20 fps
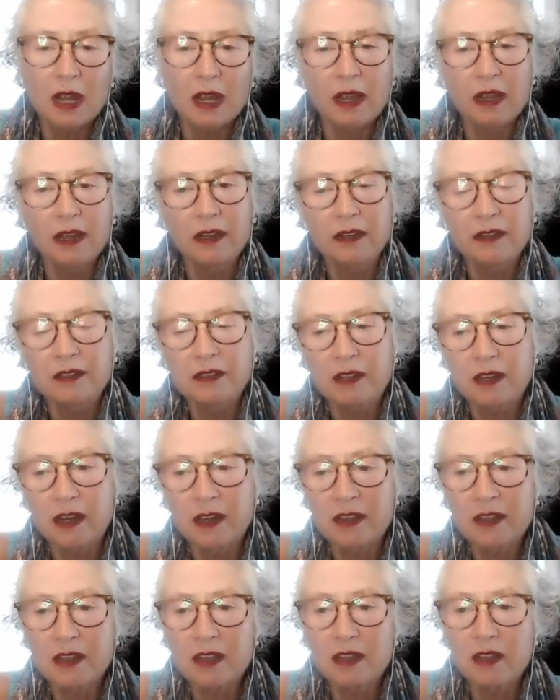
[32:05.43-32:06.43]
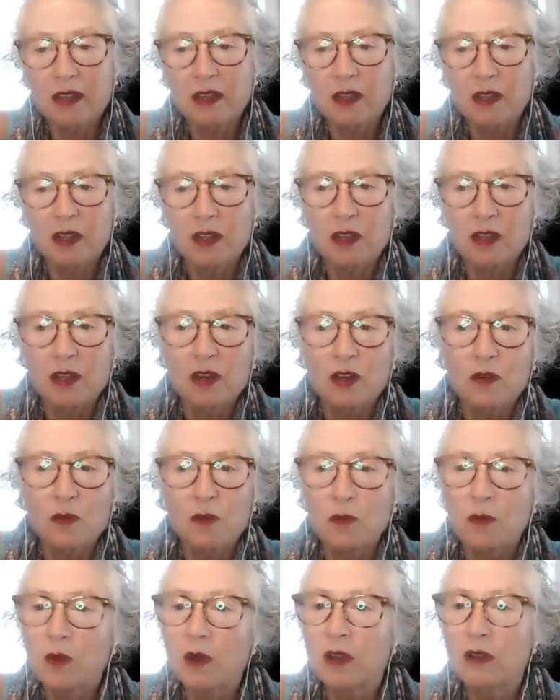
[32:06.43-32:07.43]
And I think,
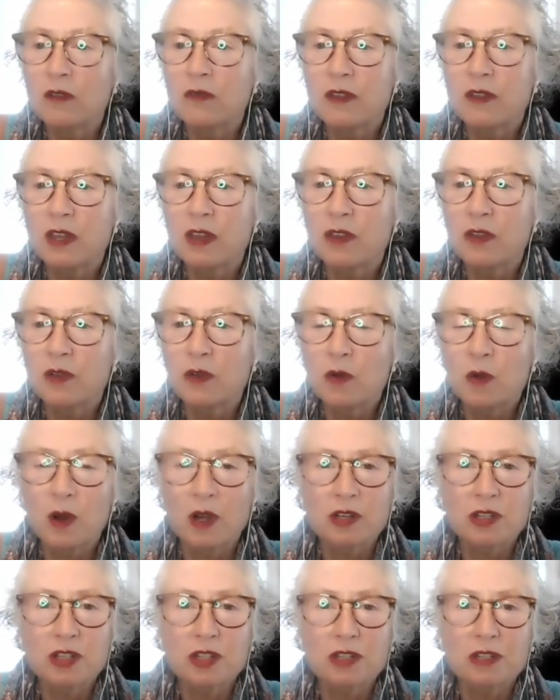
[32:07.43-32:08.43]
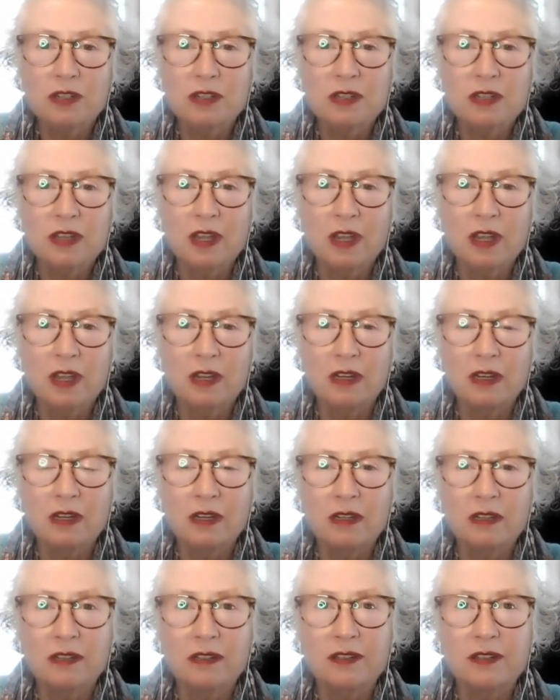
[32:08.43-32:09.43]
one of the other questions then
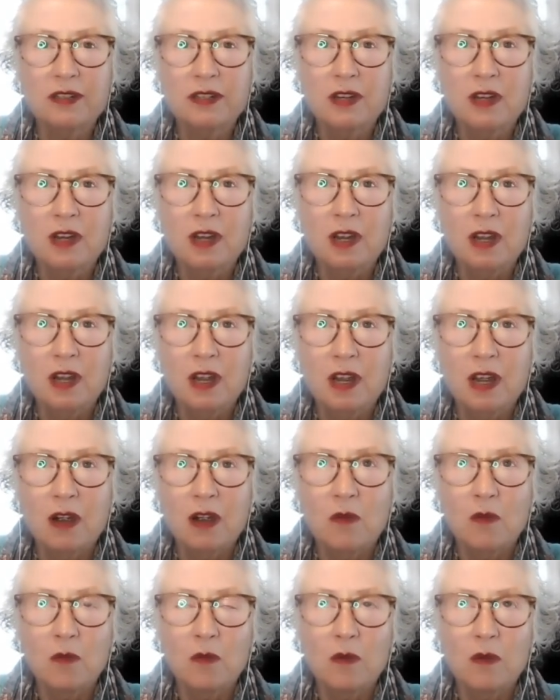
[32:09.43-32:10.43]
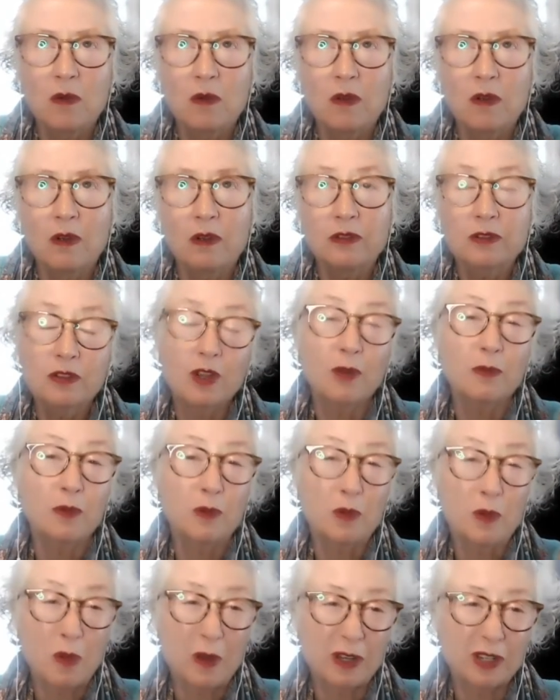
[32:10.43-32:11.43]
is a couple
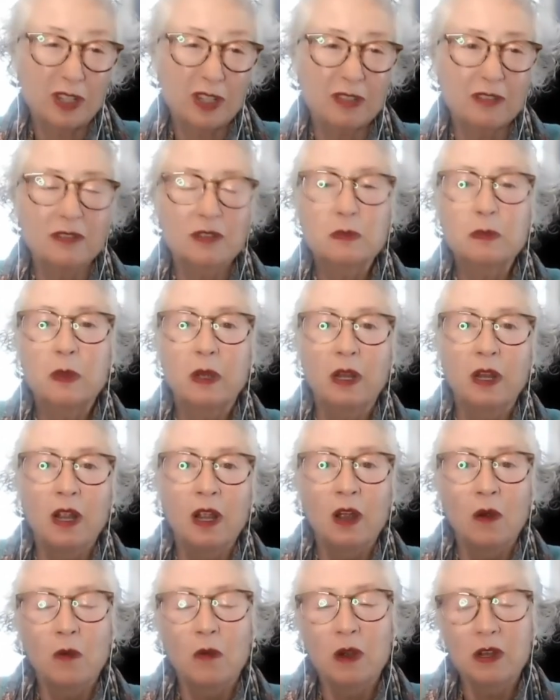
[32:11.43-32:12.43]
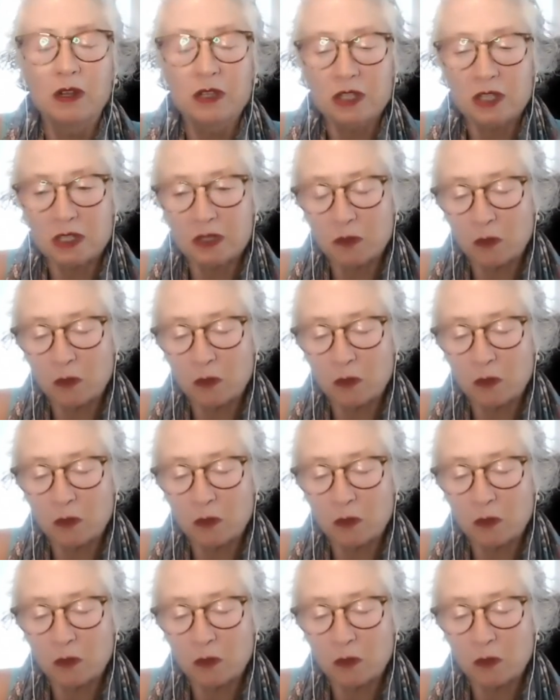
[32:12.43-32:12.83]
questions, but once